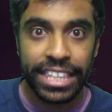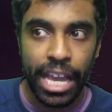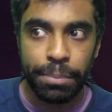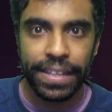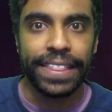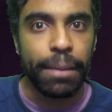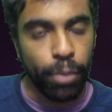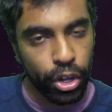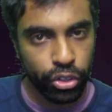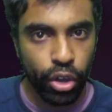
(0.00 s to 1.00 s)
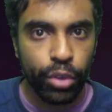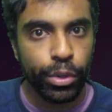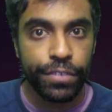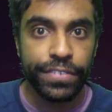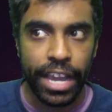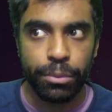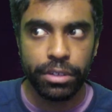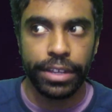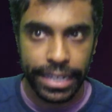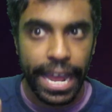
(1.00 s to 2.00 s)
except that monologue would have
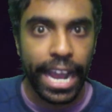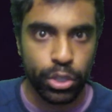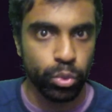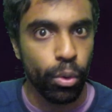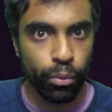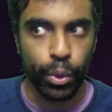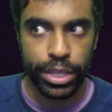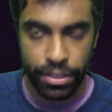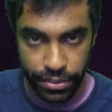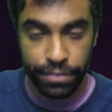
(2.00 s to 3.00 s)
sounded like an actual voice,